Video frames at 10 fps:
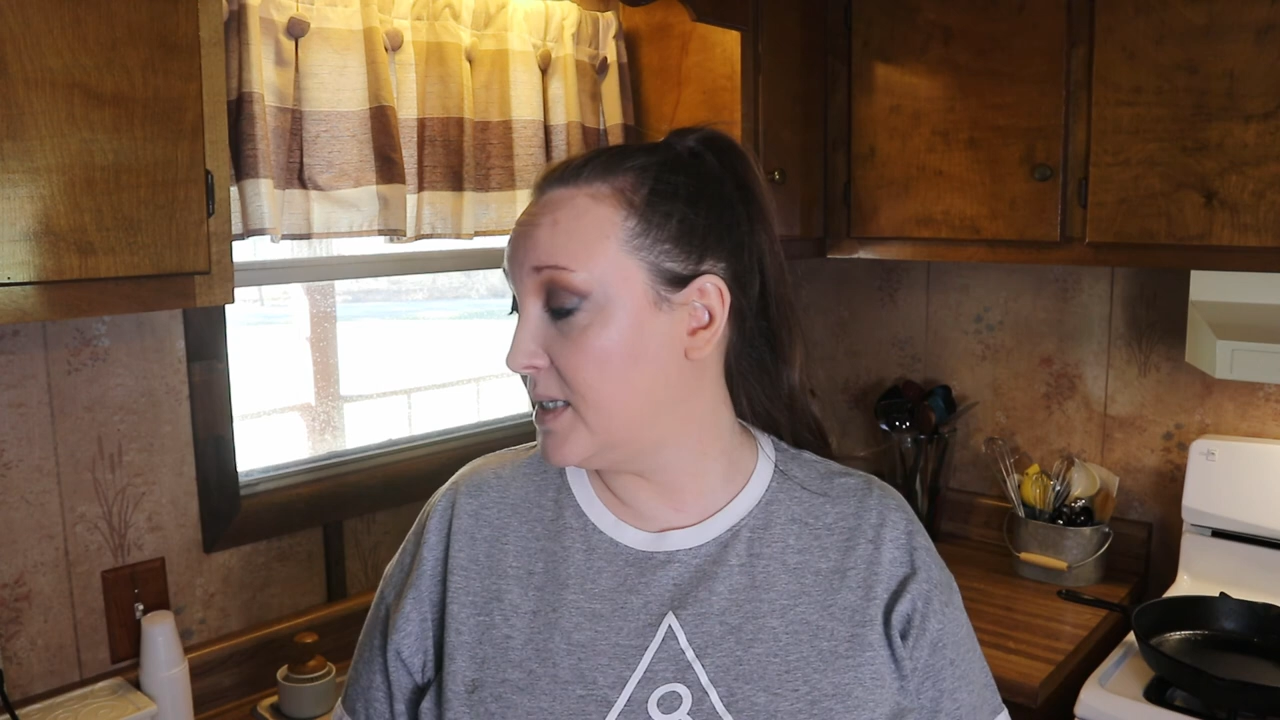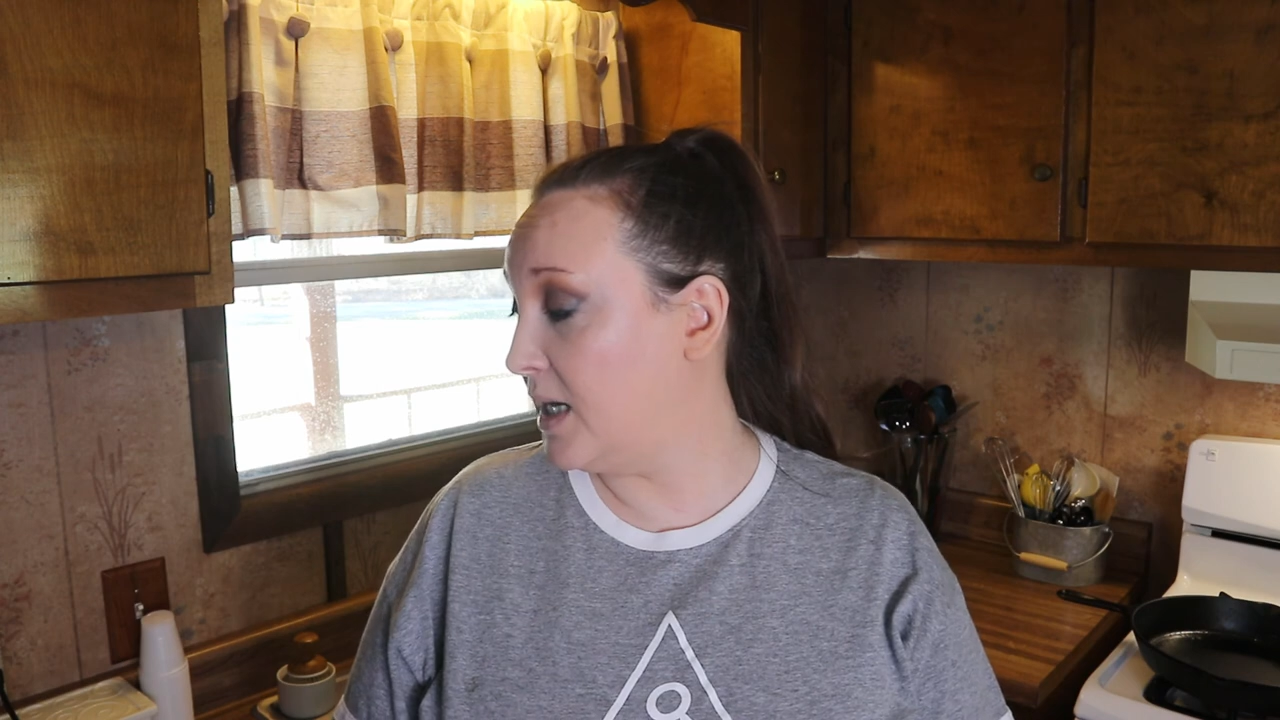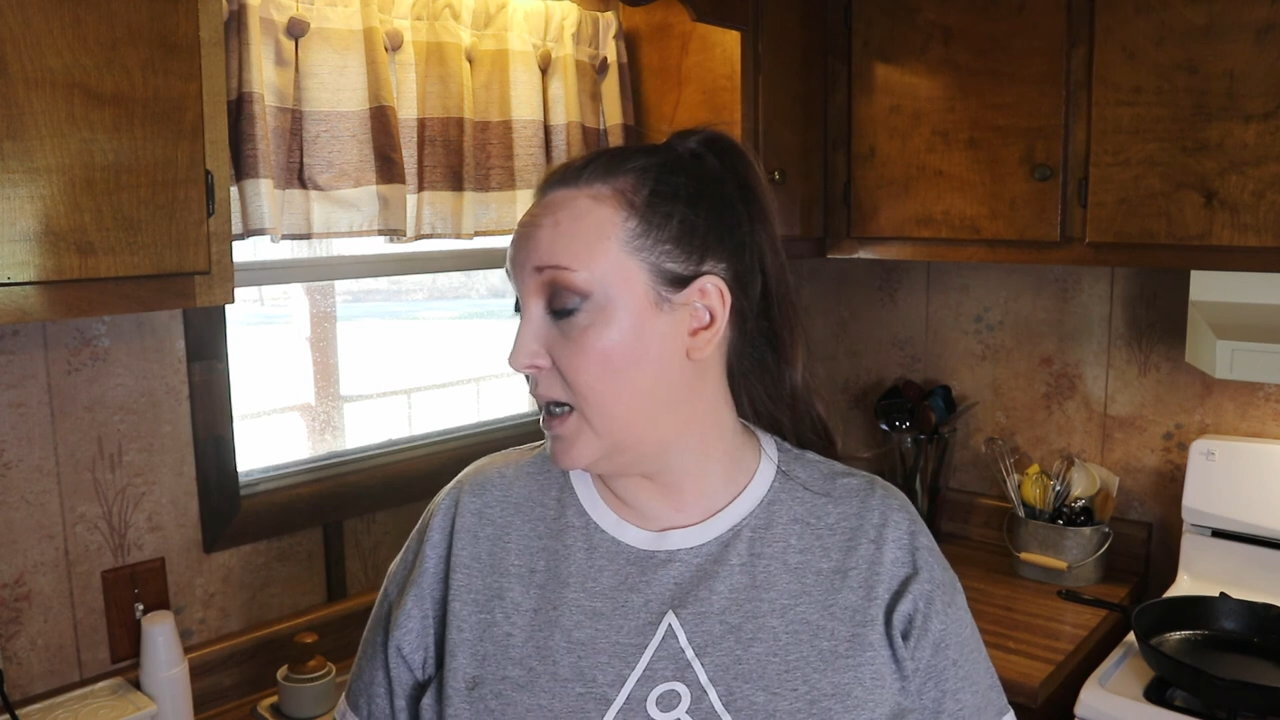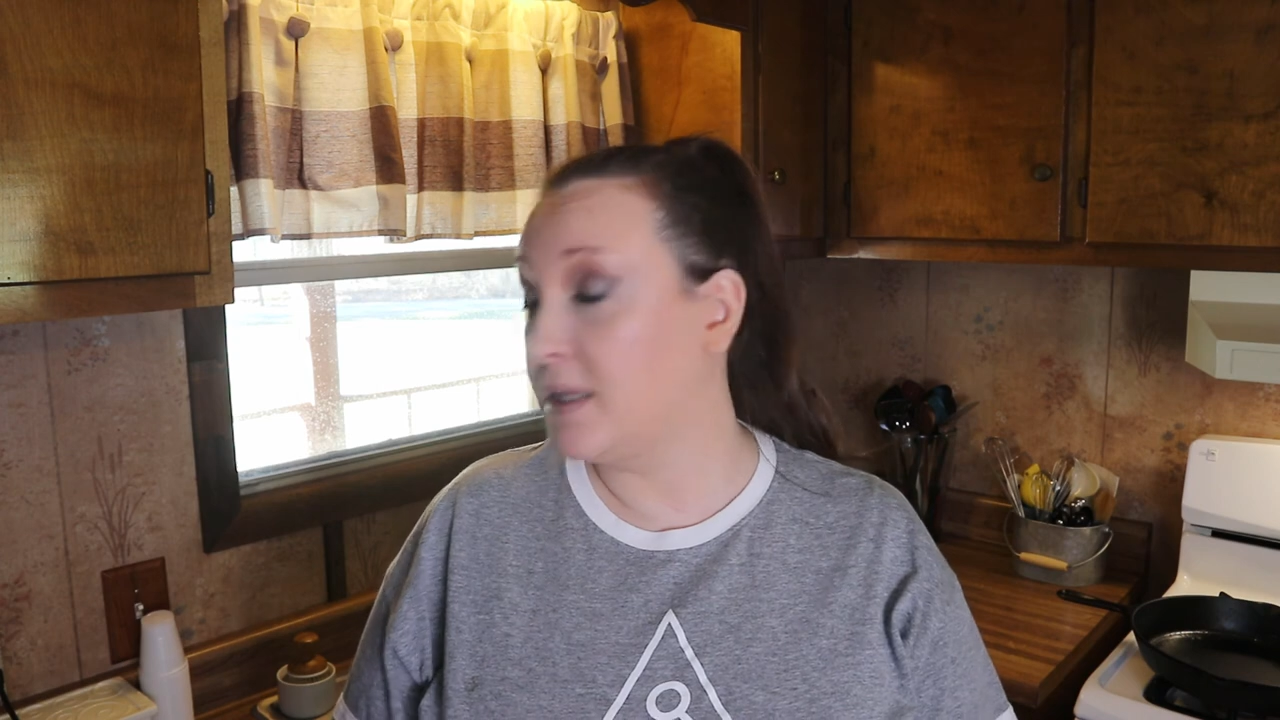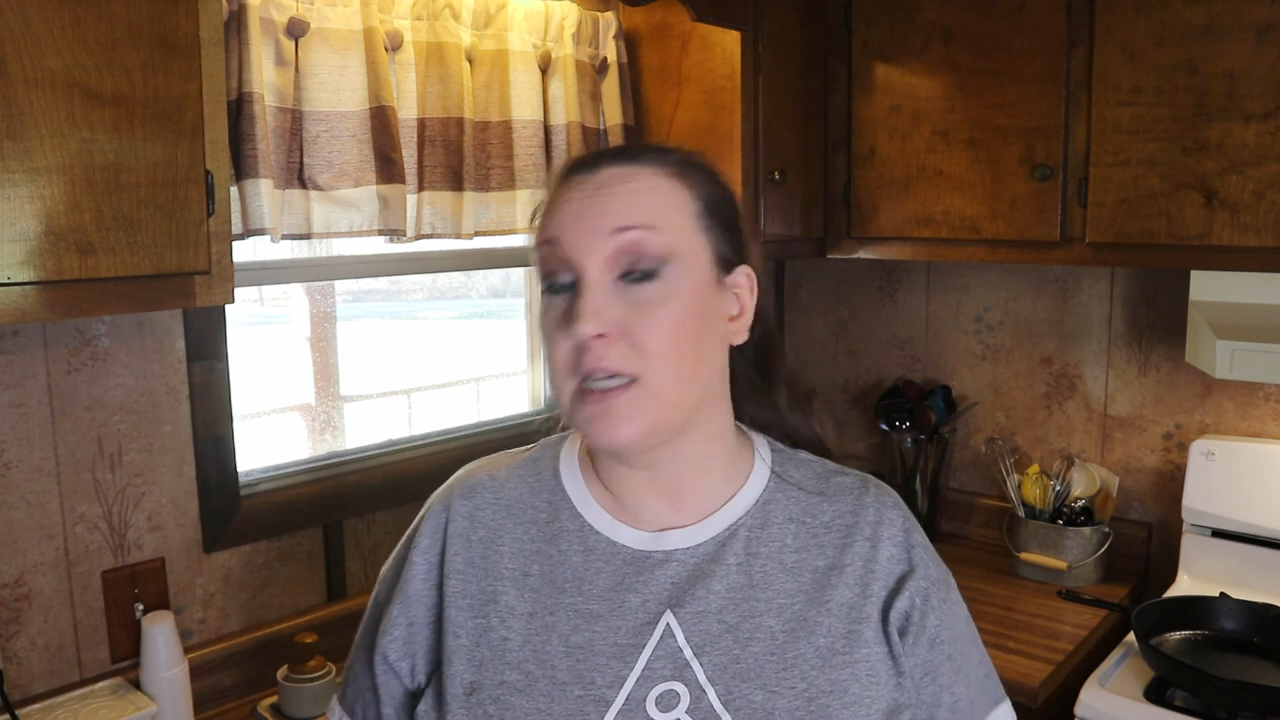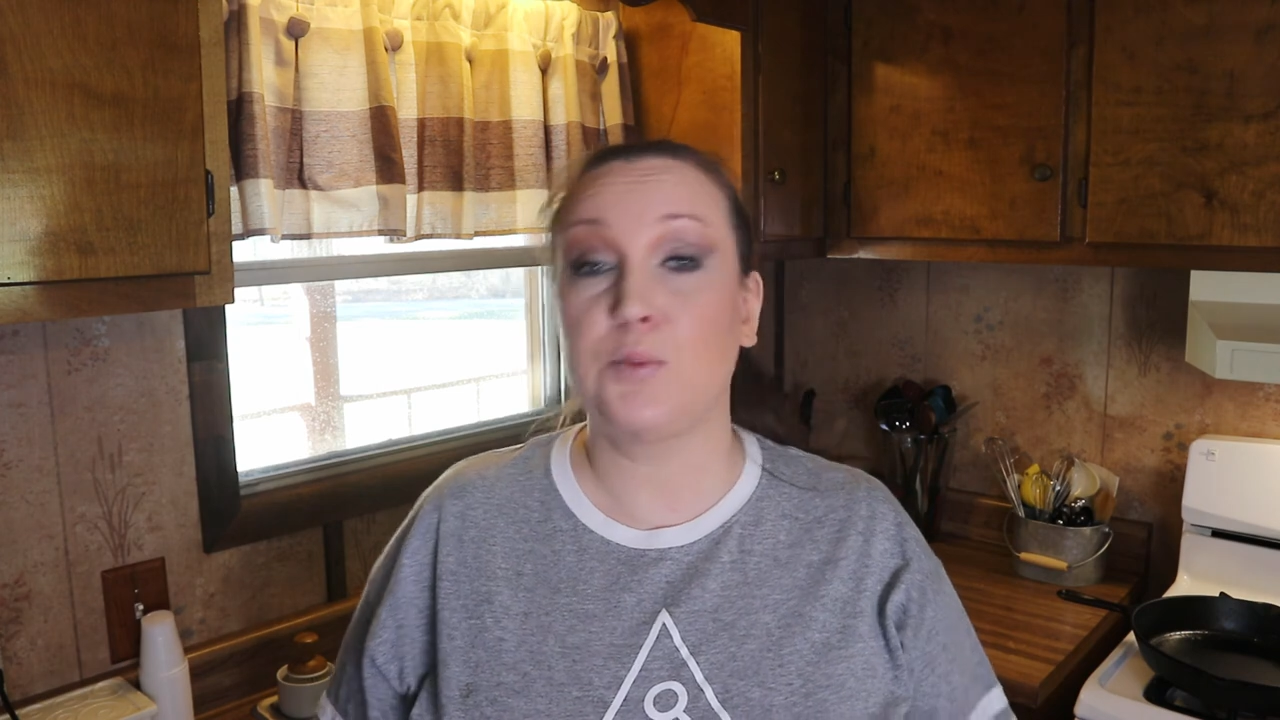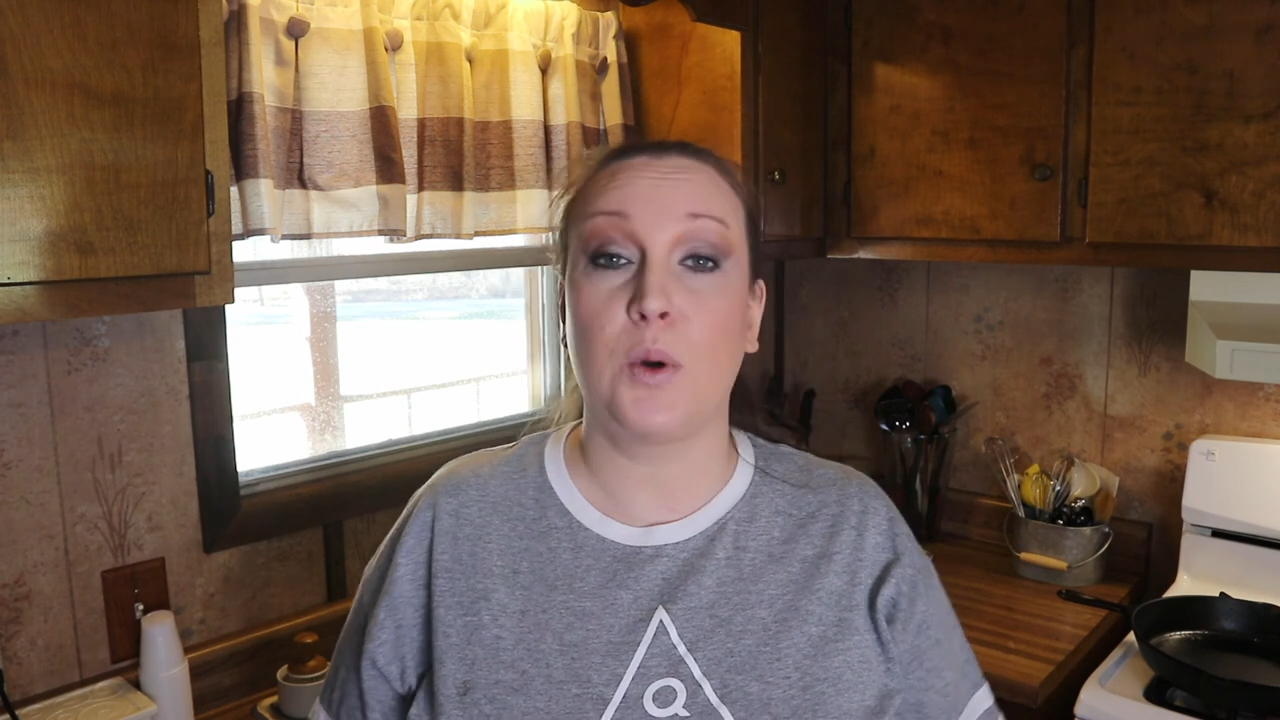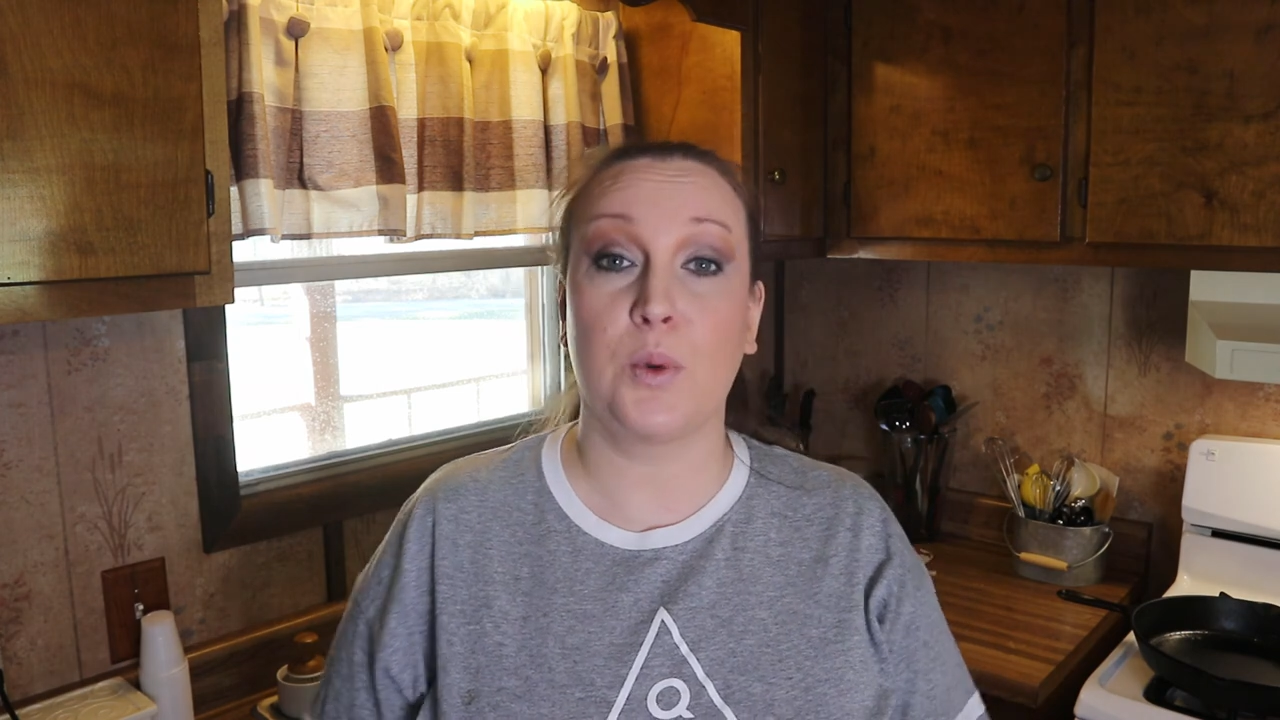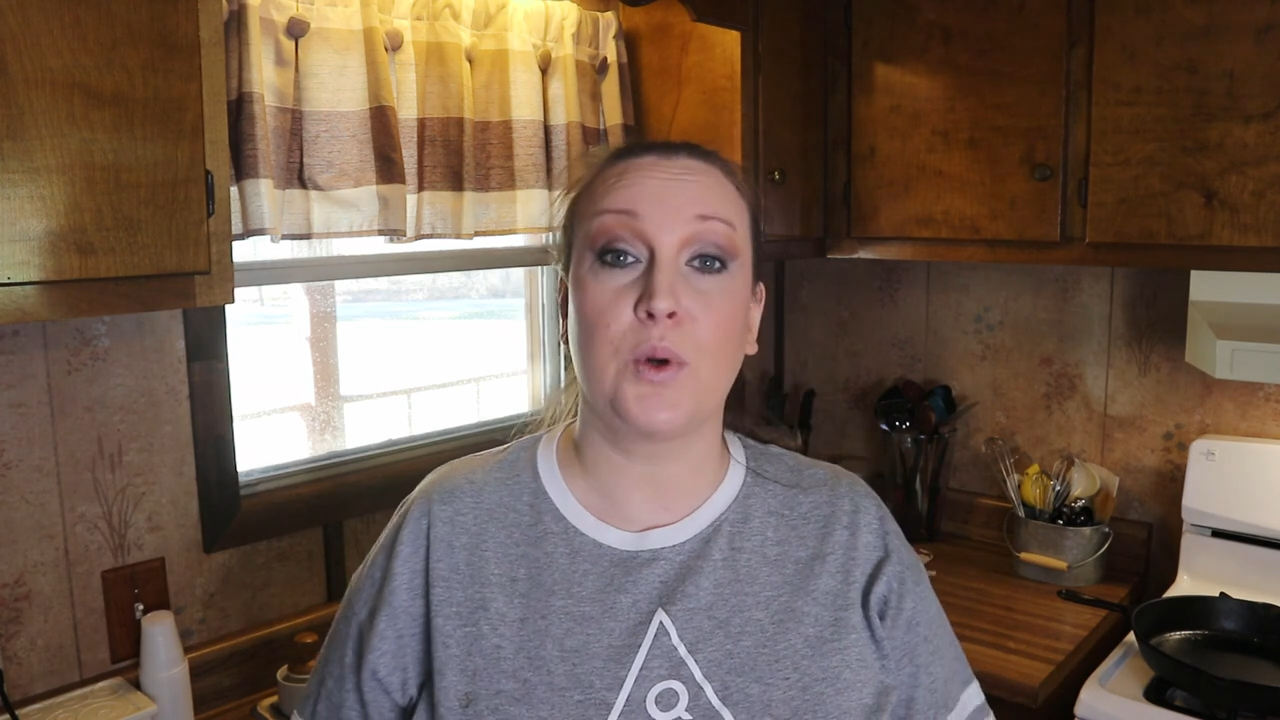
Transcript: that's what